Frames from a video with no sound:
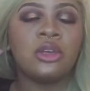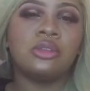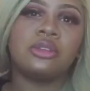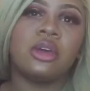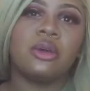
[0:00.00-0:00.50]

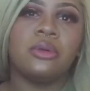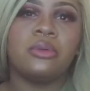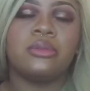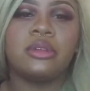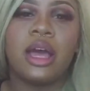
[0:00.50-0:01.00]

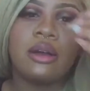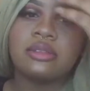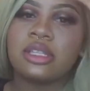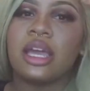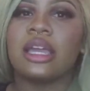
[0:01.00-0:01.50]
So I
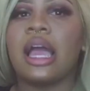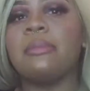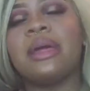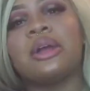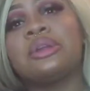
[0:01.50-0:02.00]
was like,
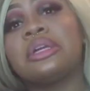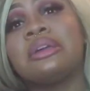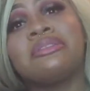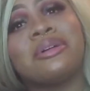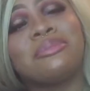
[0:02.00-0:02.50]
I'm not gonna
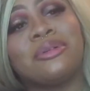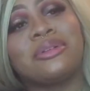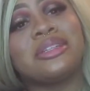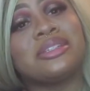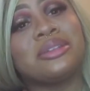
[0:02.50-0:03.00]
give up
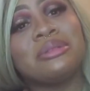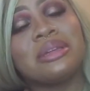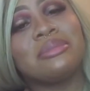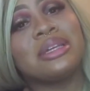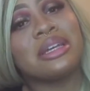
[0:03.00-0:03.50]
on this
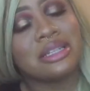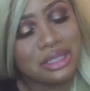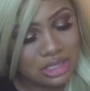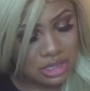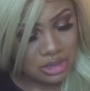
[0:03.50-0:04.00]
unit,
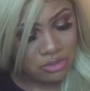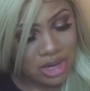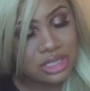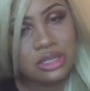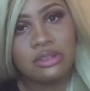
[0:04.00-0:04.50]
because the
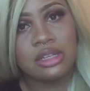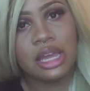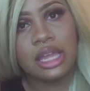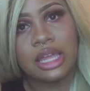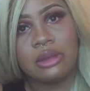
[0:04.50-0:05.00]
rest of the
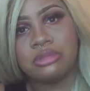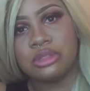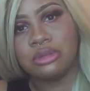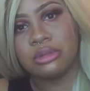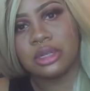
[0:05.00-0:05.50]
night it
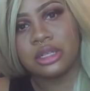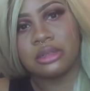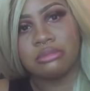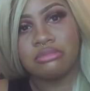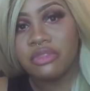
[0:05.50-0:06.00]
was
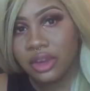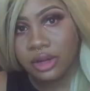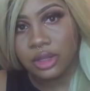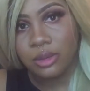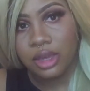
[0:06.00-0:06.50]
doing
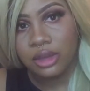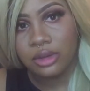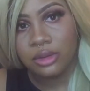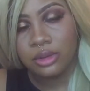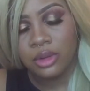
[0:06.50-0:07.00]
fairly
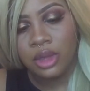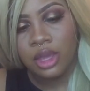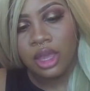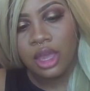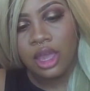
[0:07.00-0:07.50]
well,
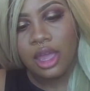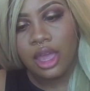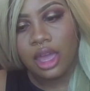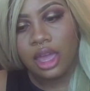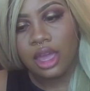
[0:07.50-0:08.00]

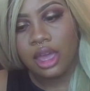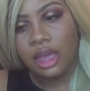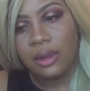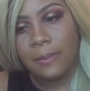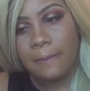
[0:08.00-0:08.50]

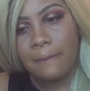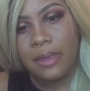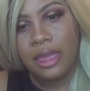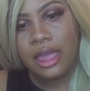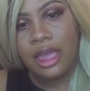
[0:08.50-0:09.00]
and
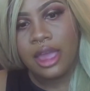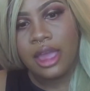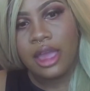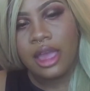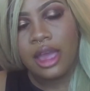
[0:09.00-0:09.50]

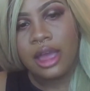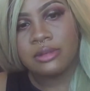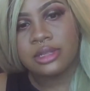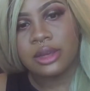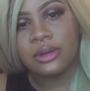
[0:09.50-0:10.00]

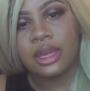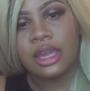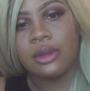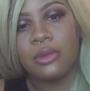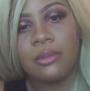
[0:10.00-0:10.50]
I was like,
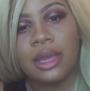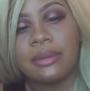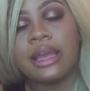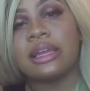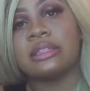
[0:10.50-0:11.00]
okay, well
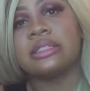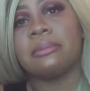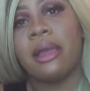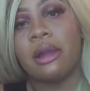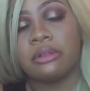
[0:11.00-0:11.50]
maybe I can
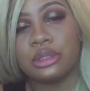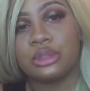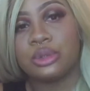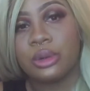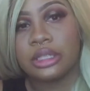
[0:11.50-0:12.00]
somehow
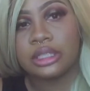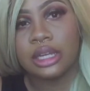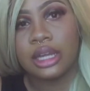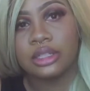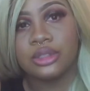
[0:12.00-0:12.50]
restore it to
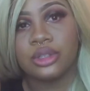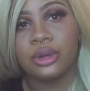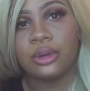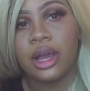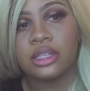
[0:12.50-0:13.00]
that.
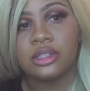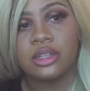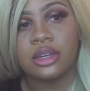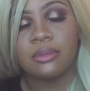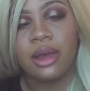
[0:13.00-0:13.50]
So I
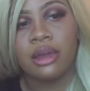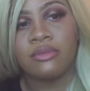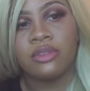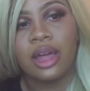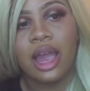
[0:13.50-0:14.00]
took my
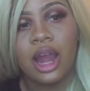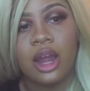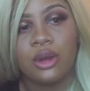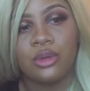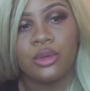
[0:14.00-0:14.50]
flat
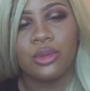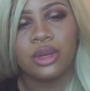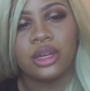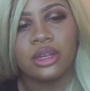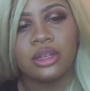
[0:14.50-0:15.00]
iron
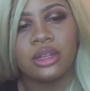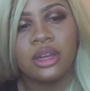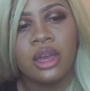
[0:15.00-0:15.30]
on